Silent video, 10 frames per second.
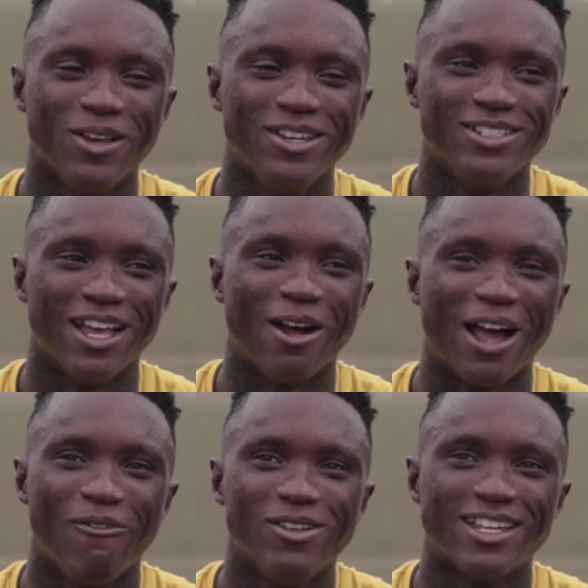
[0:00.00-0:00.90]
he's,
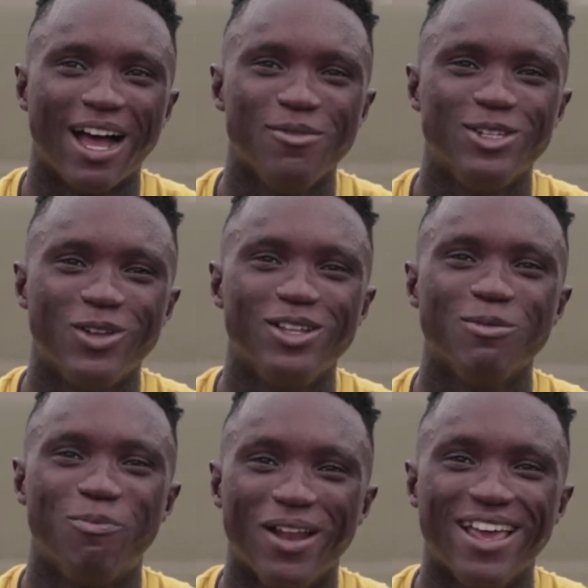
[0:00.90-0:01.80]
every time he's willing
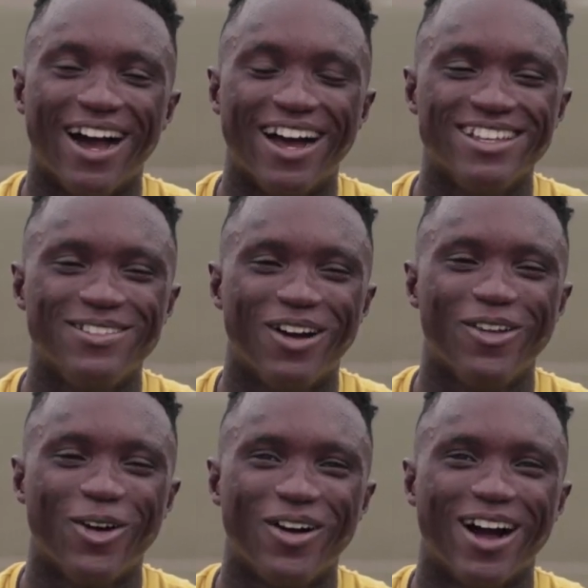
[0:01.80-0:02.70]
to play and he's
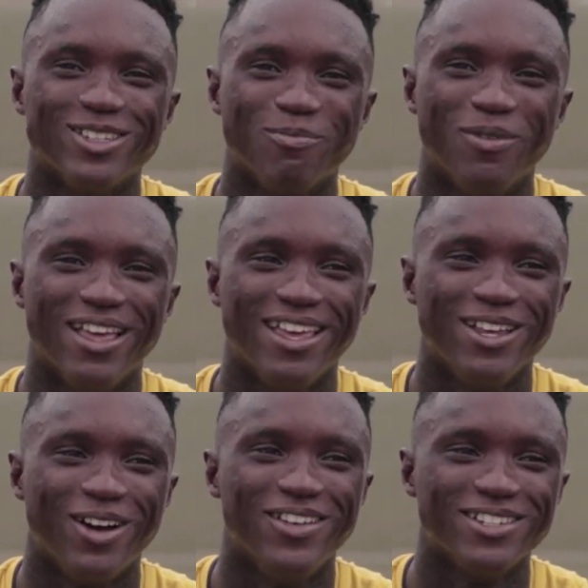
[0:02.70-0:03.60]
very hungry to
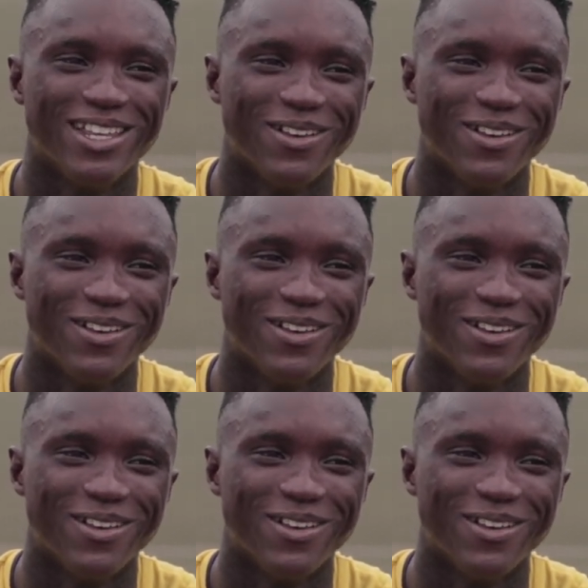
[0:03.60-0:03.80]
play, he always